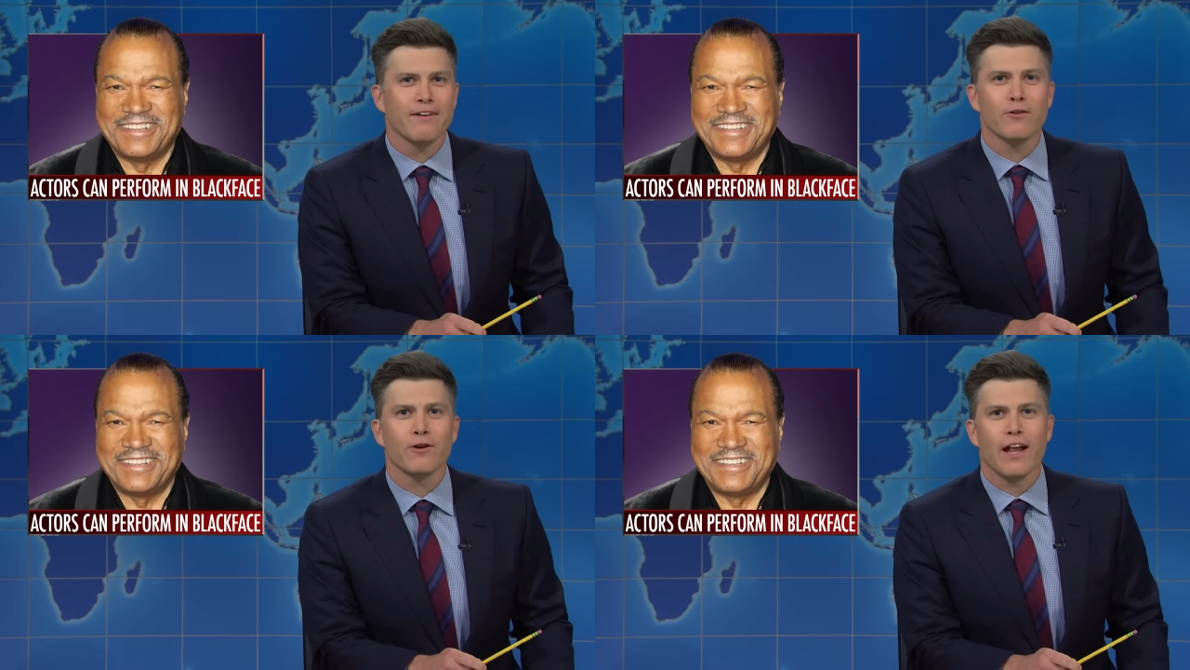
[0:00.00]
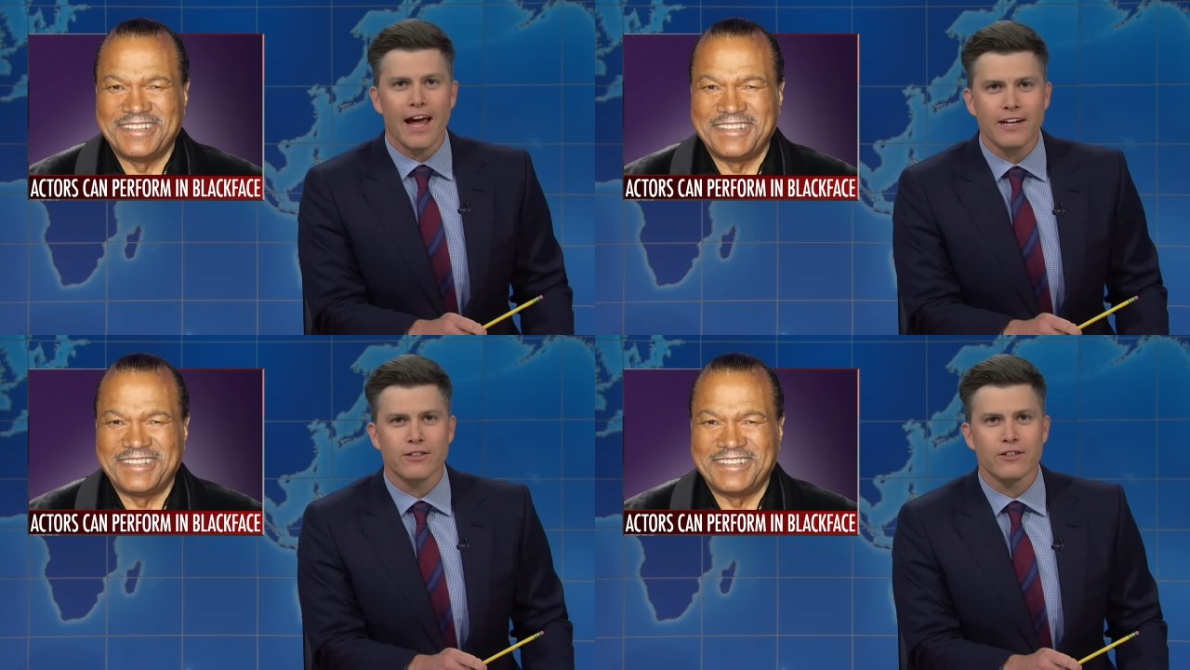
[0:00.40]
Speaker 1: if you're an
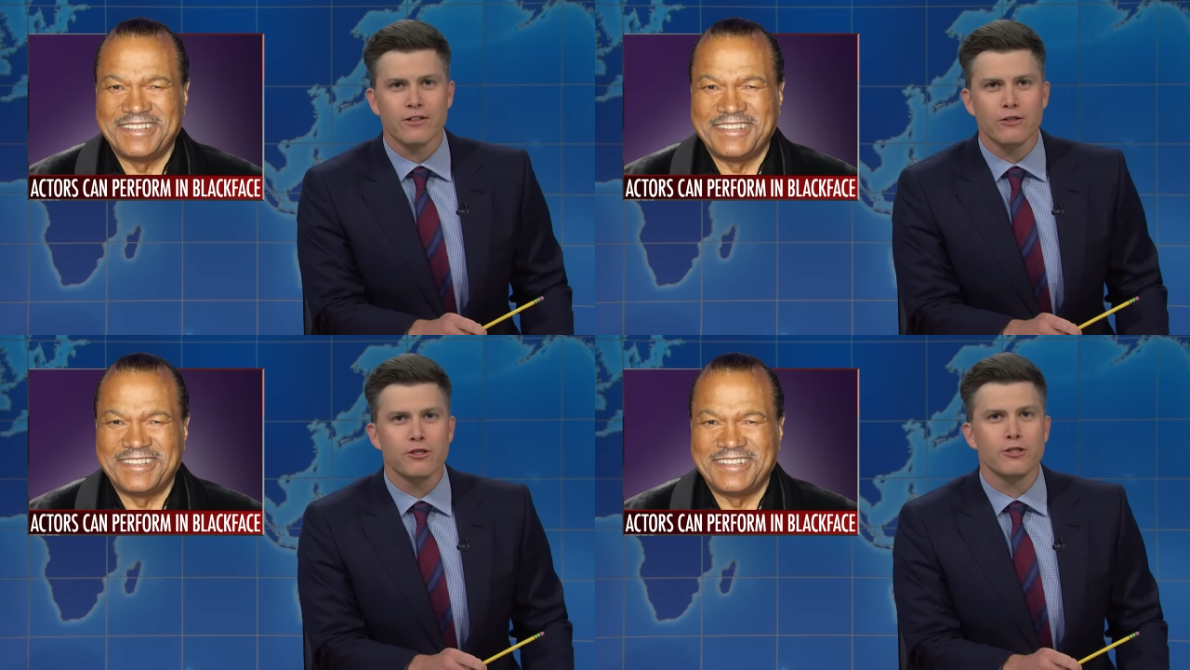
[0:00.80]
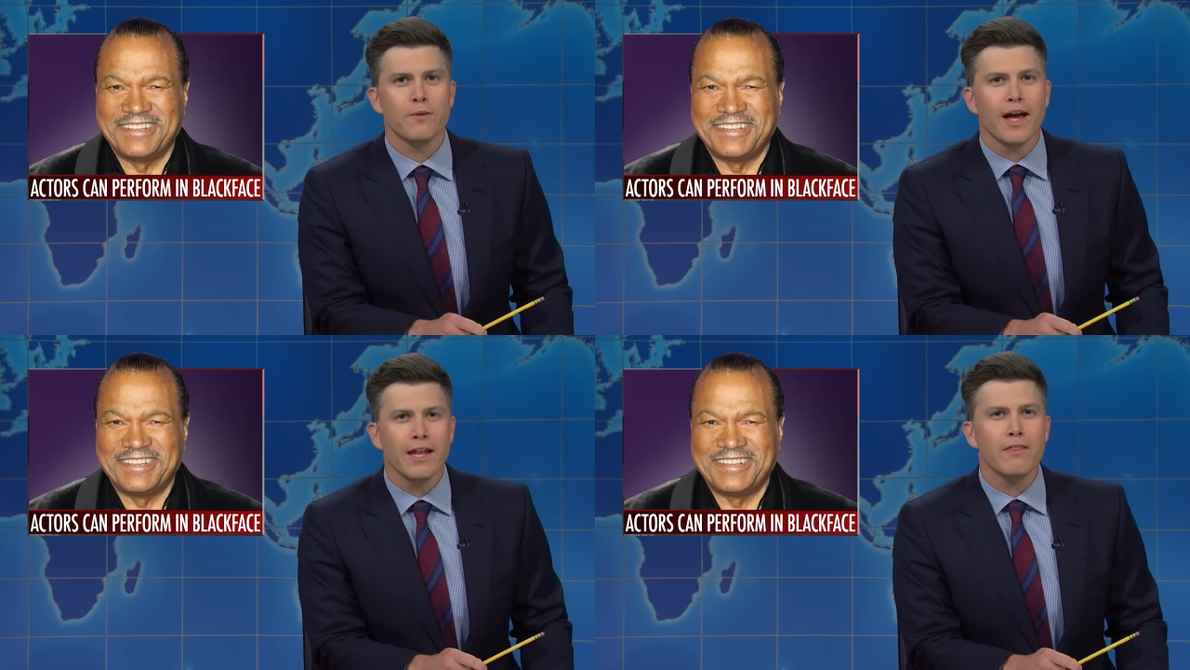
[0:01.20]
actor, you should do
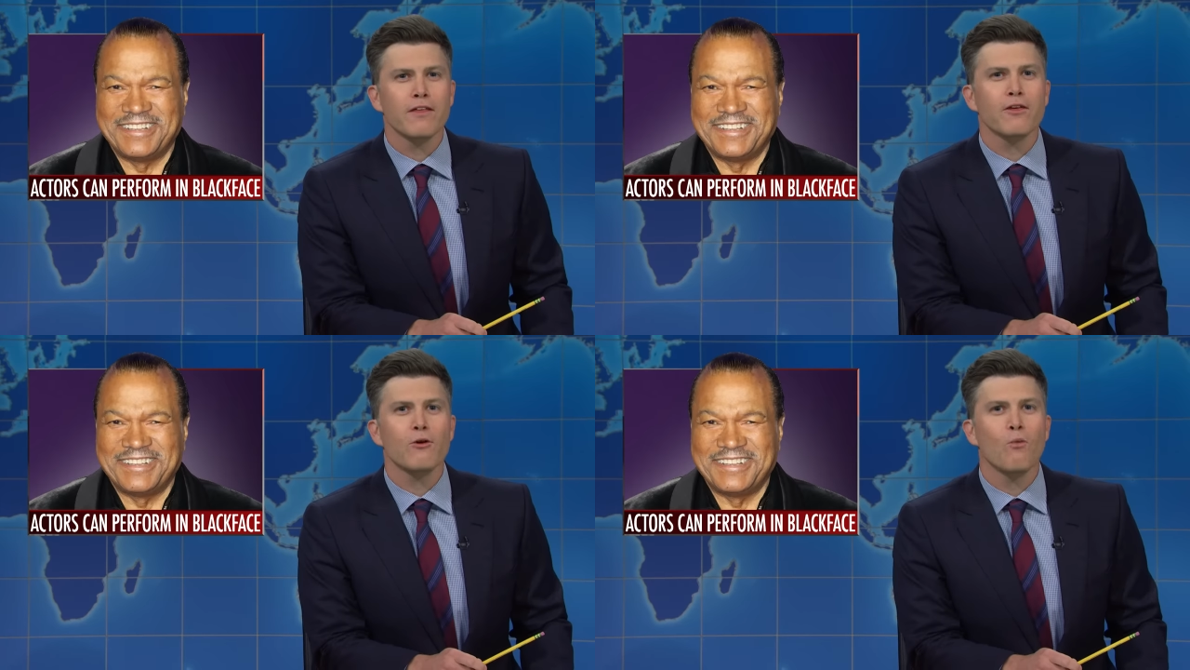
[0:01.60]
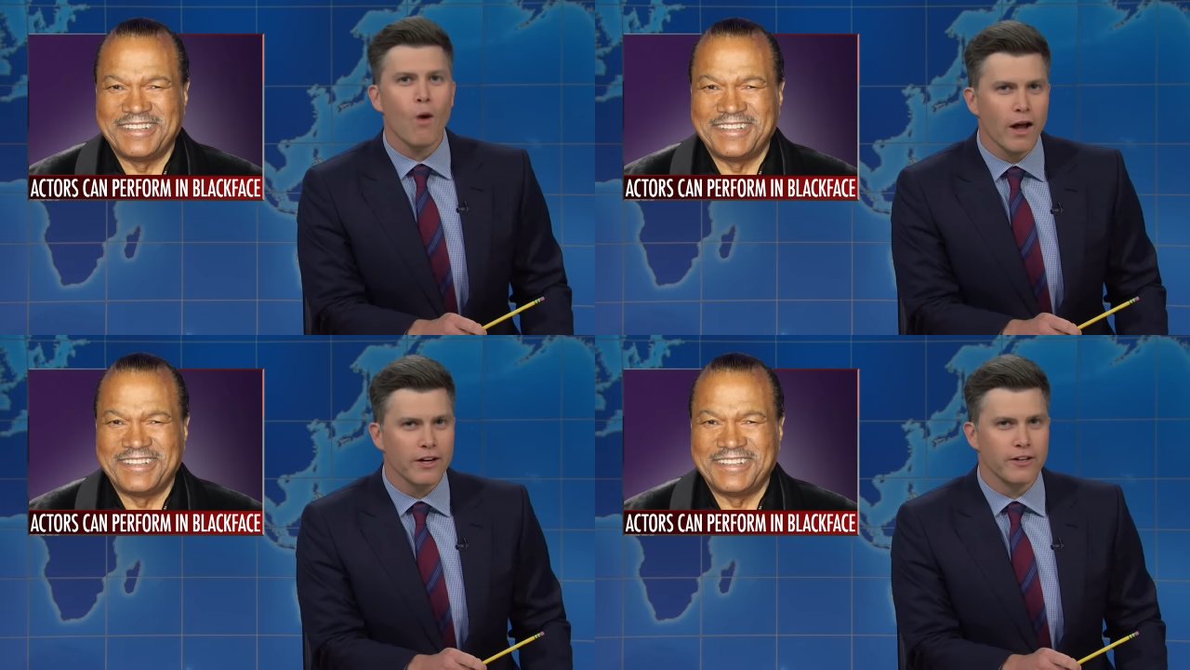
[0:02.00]
anything you
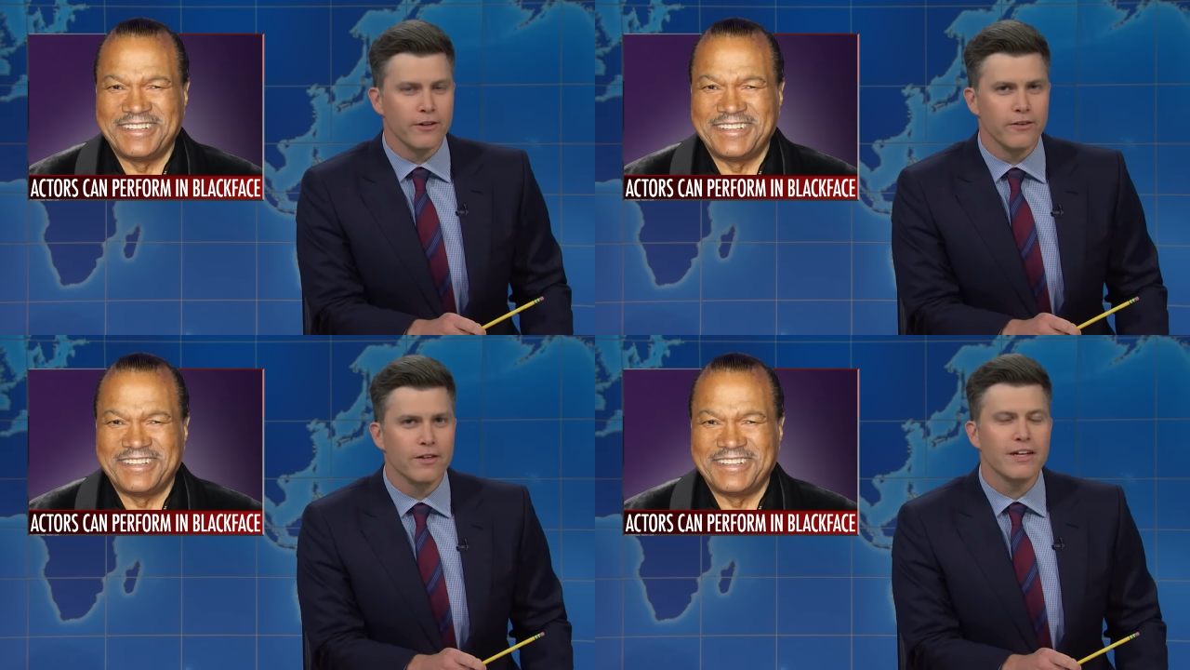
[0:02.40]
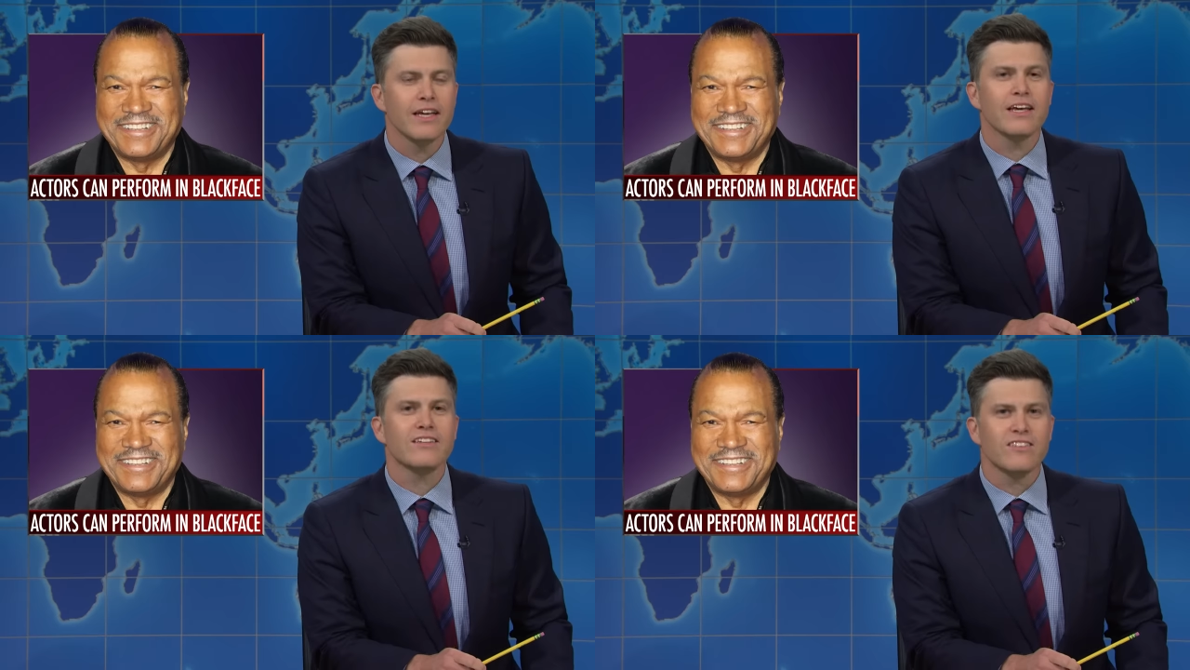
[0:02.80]
want to do.
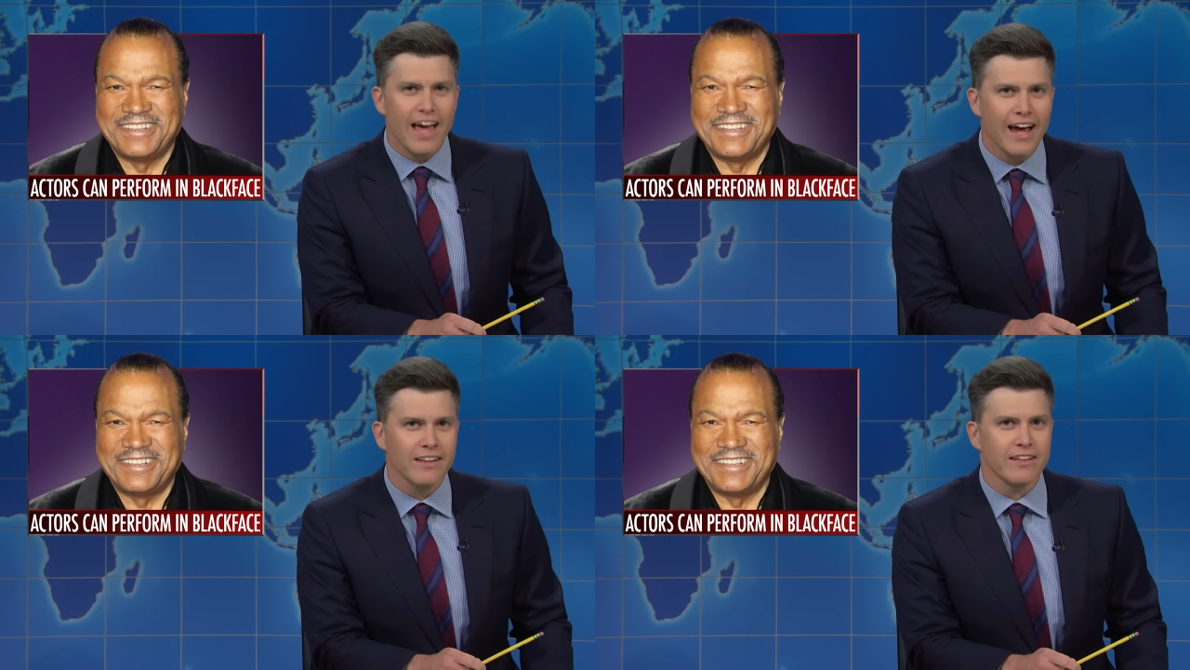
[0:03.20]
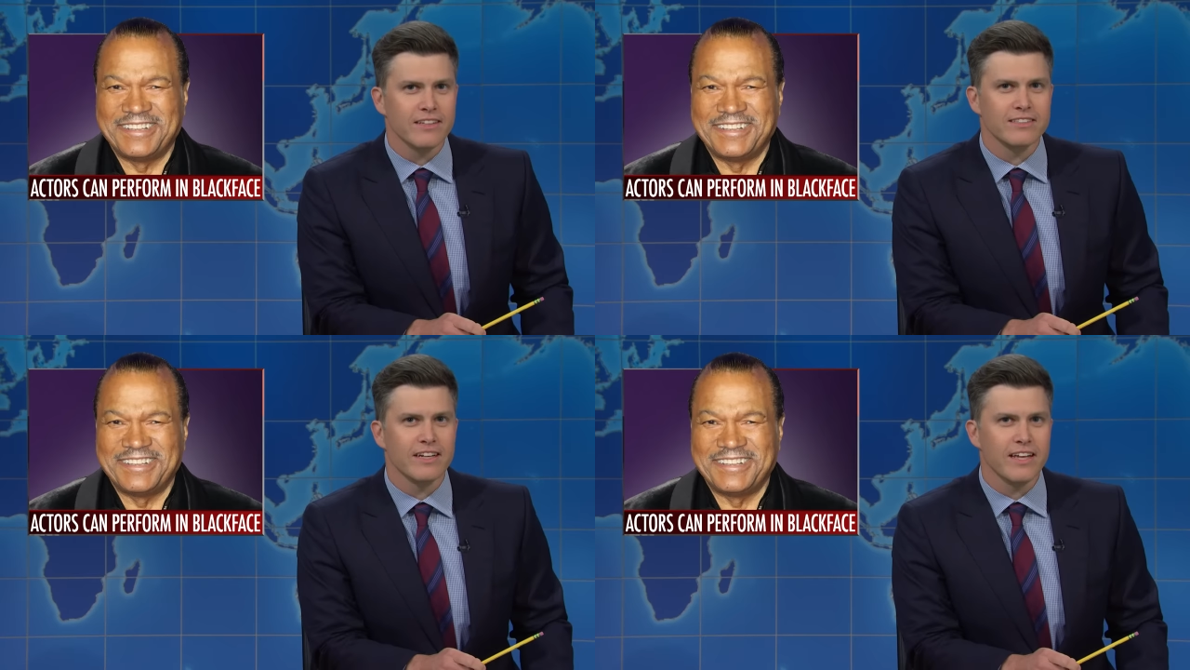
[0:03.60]
Exactly,
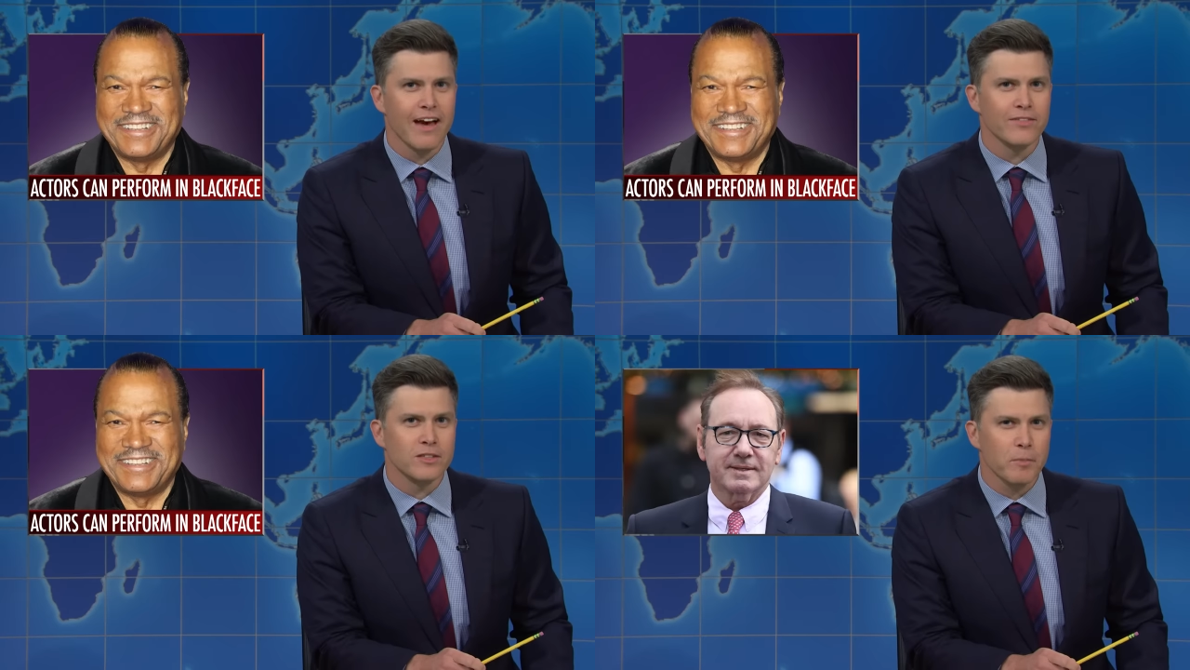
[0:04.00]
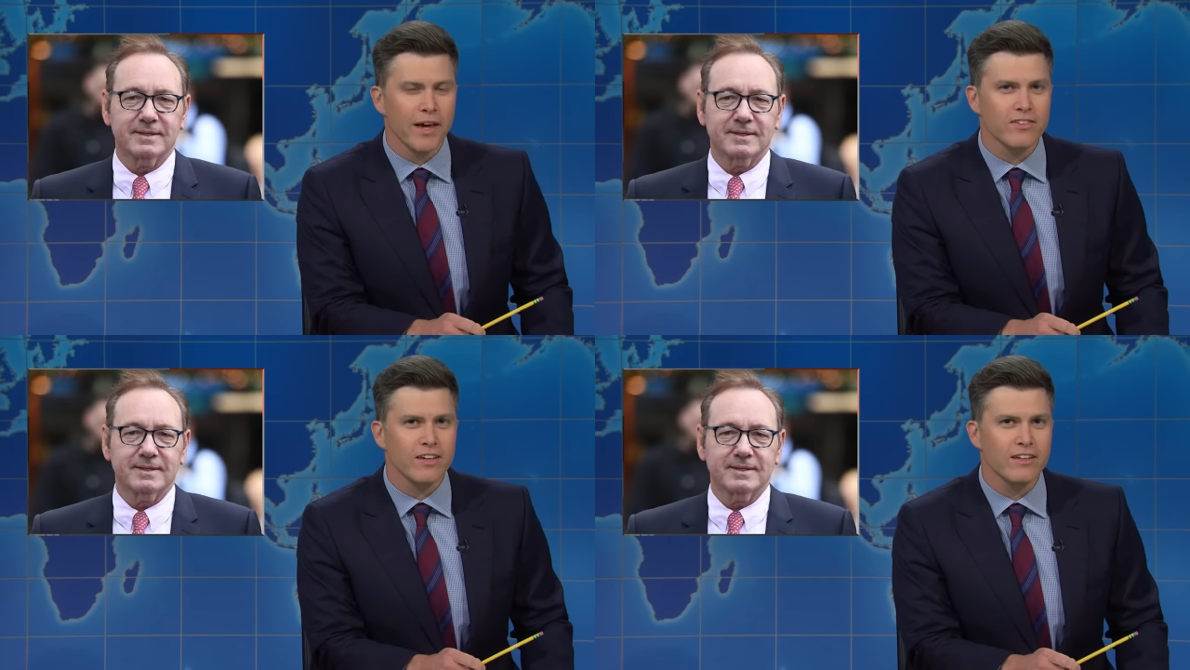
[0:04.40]
said Kevin
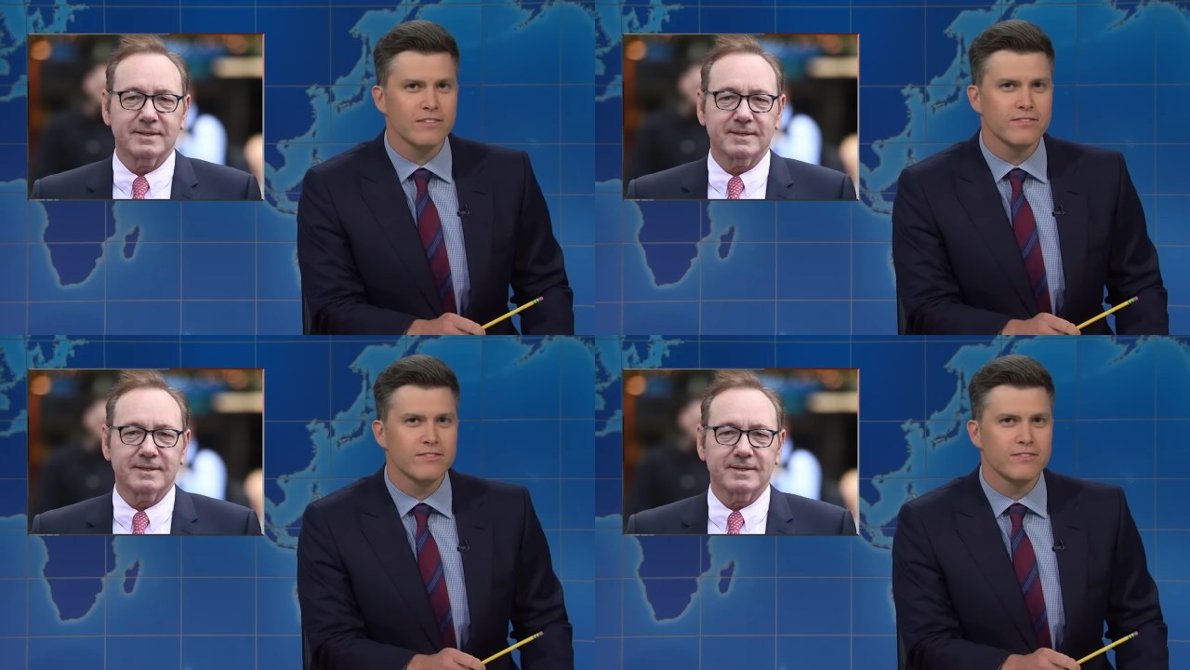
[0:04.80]
Spacey.